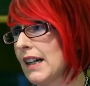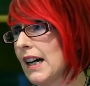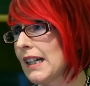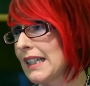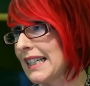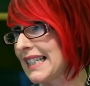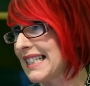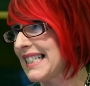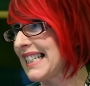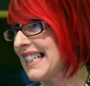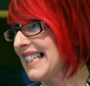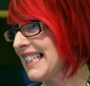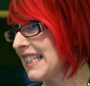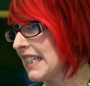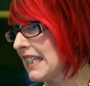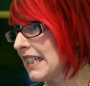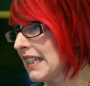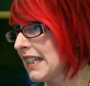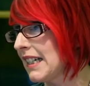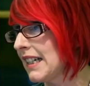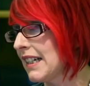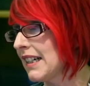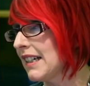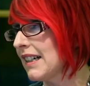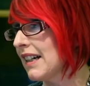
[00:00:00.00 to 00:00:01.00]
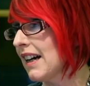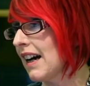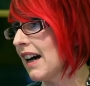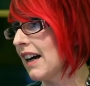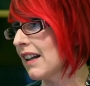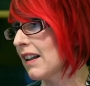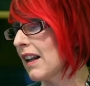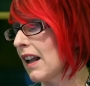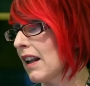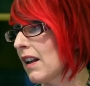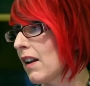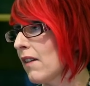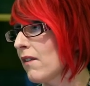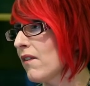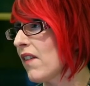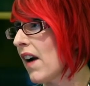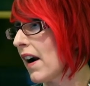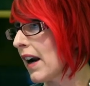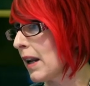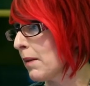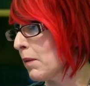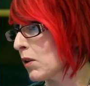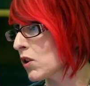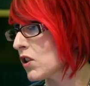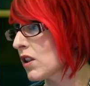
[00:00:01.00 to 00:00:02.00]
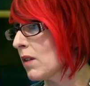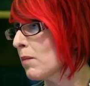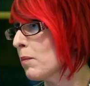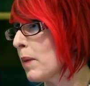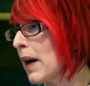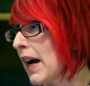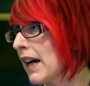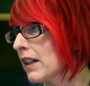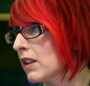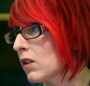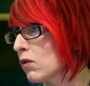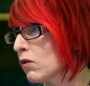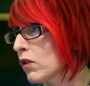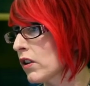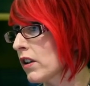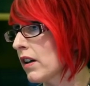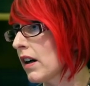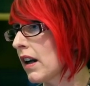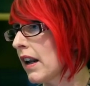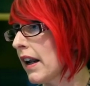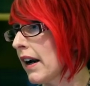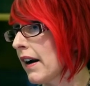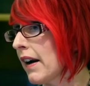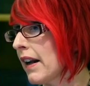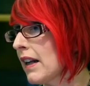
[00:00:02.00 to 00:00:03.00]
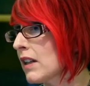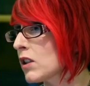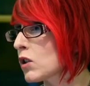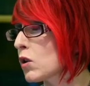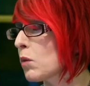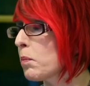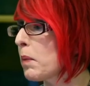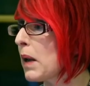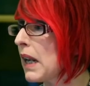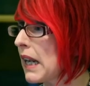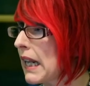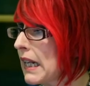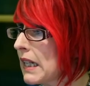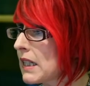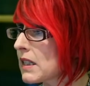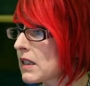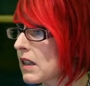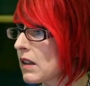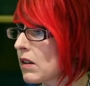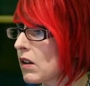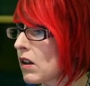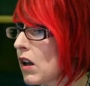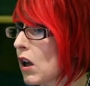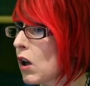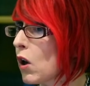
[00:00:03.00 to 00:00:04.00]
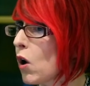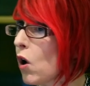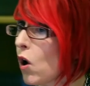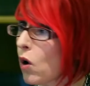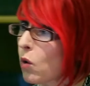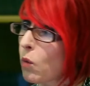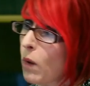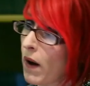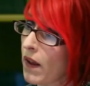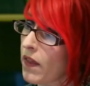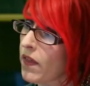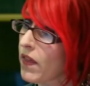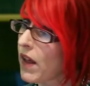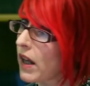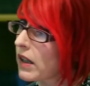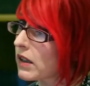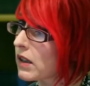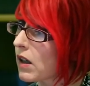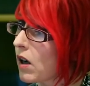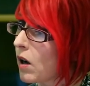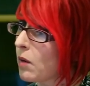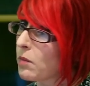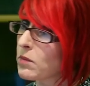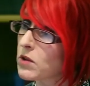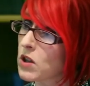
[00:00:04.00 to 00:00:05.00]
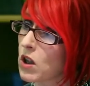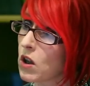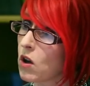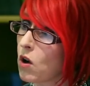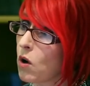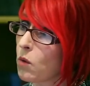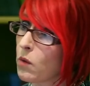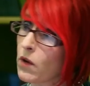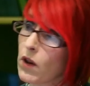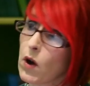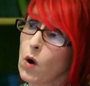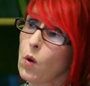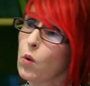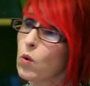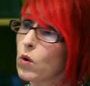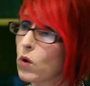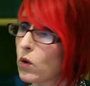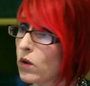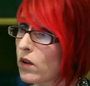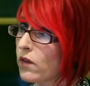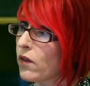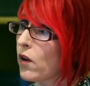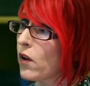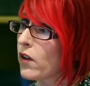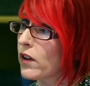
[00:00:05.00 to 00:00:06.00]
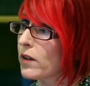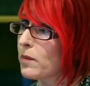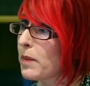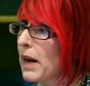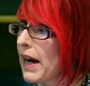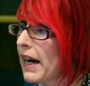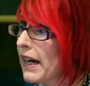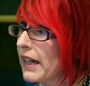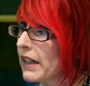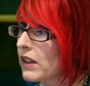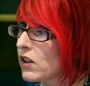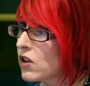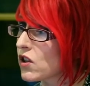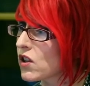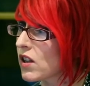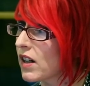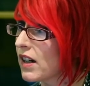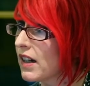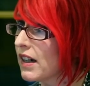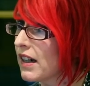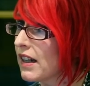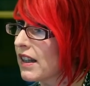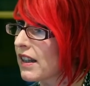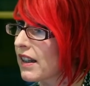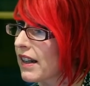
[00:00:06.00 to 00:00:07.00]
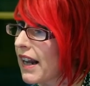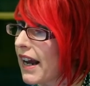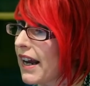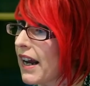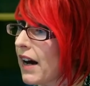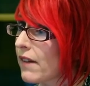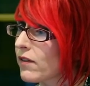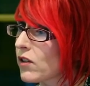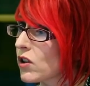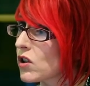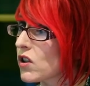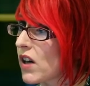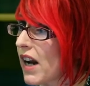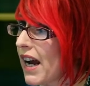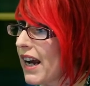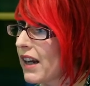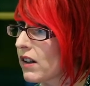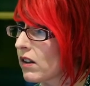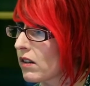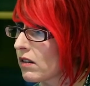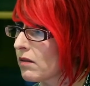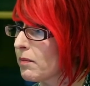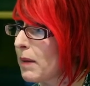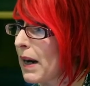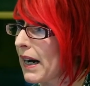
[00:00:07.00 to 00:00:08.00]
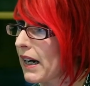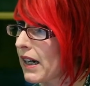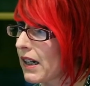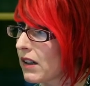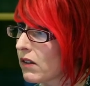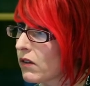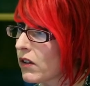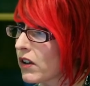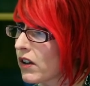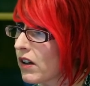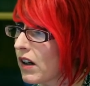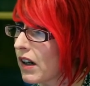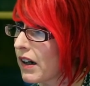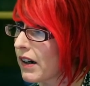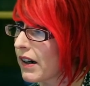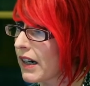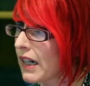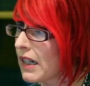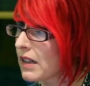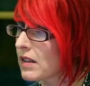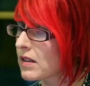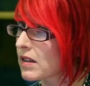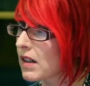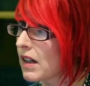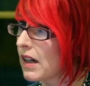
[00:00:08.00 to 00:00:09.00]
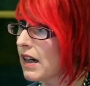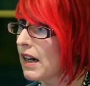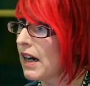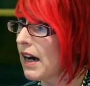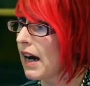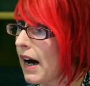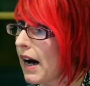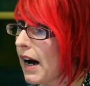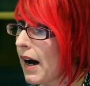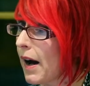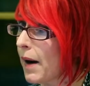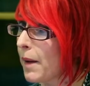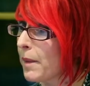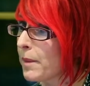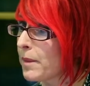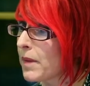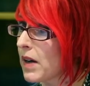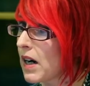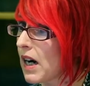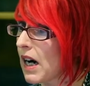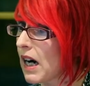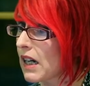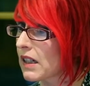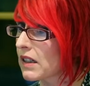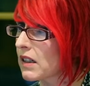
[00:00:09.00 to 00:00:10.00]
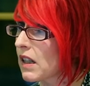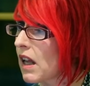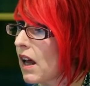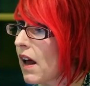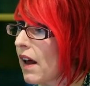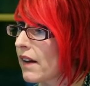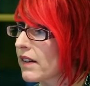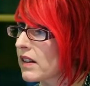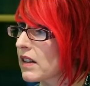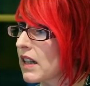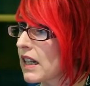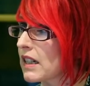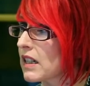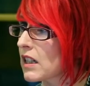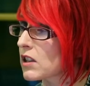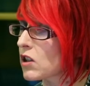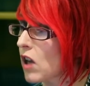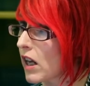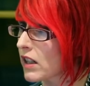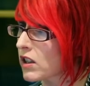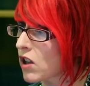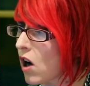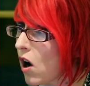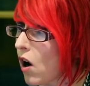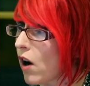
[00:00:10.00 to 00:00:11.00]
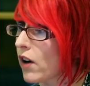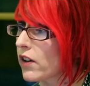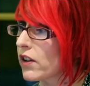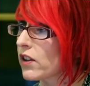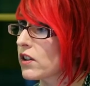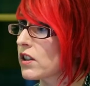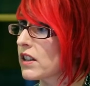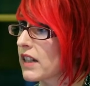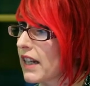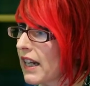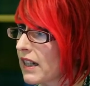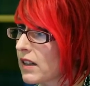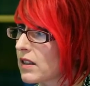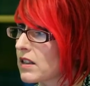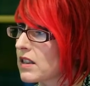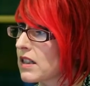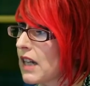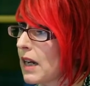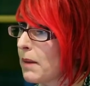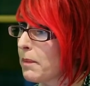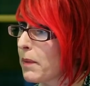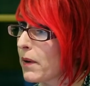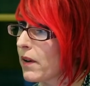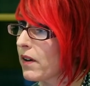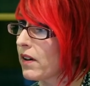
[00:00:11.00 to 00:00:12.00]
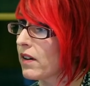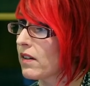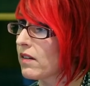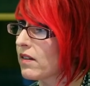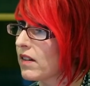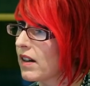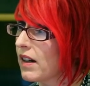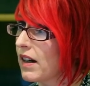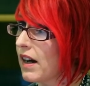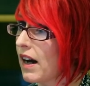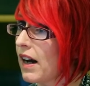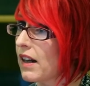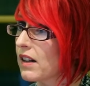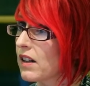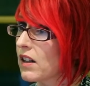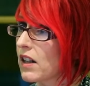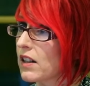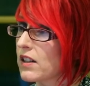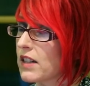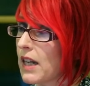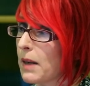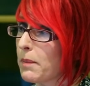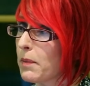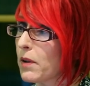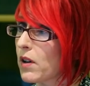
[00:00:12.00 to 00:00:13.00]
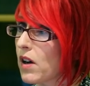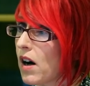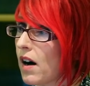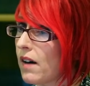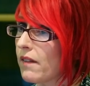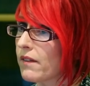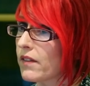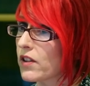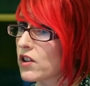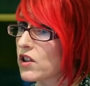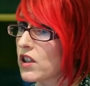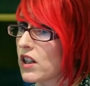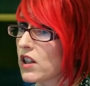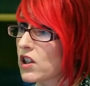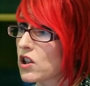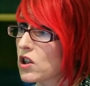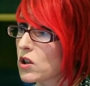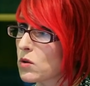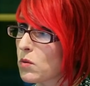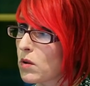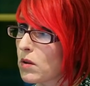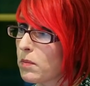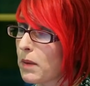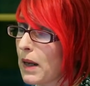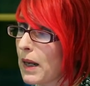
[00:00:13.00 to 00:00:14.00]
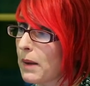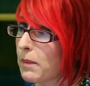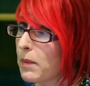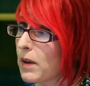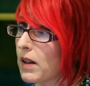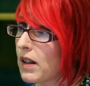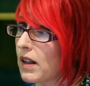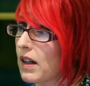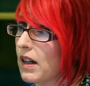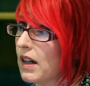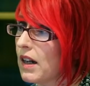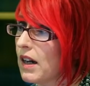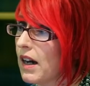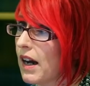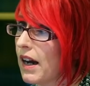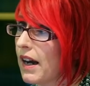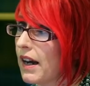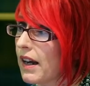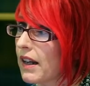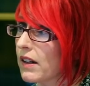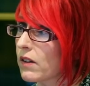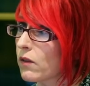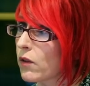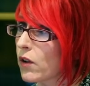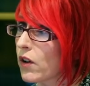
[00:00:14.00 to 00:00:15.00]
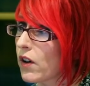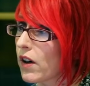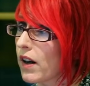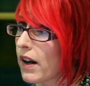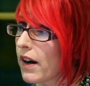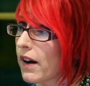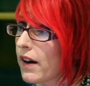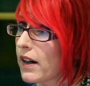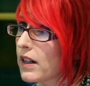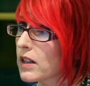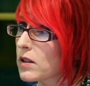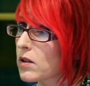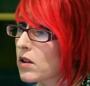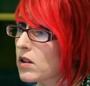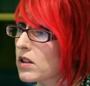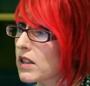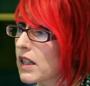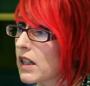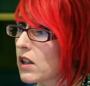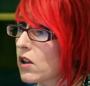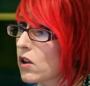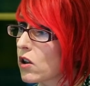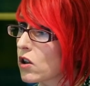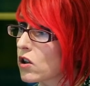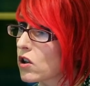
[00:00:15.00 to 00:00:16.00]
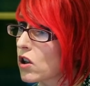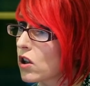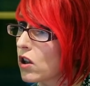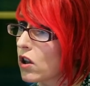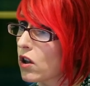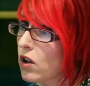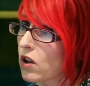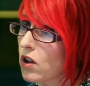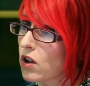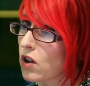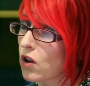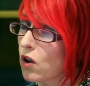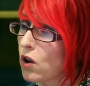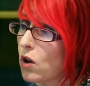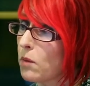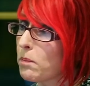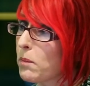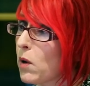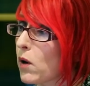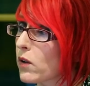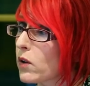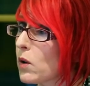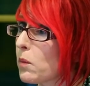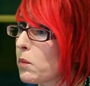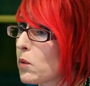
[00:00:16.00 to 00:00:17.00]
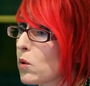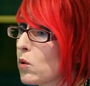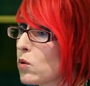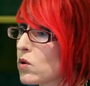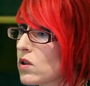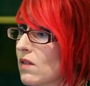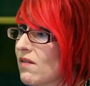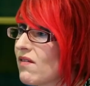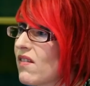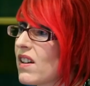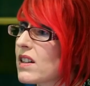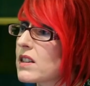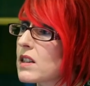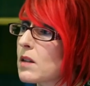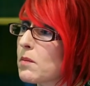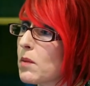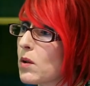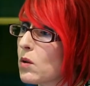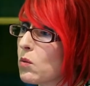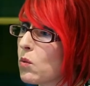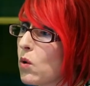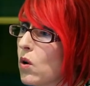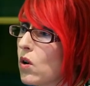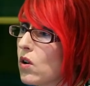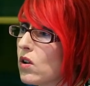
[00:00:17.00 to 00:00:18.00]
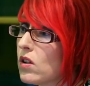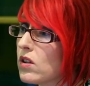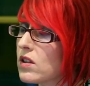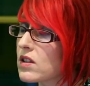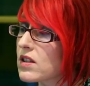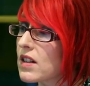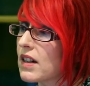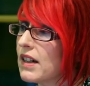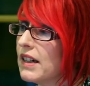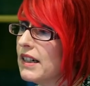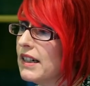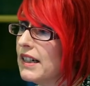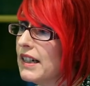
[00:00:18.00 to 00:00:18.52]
And it did. And it very much impacted rural areas. So policing along with that comes along with a whole load of other baggage that I have to try and unpick in rural areas, and it's harder to get deeper conversations with people in rural areas because they do put up those invisible walls.